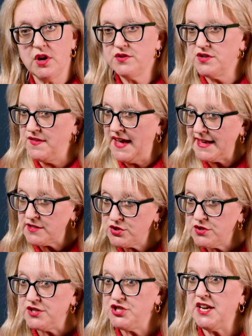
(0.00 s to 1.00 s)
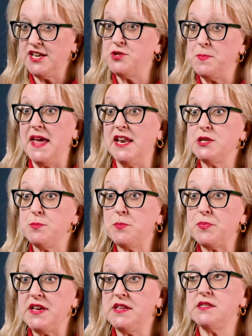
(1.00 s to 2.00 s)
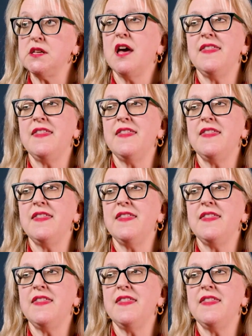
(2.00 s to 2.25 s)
So that's the change management piece.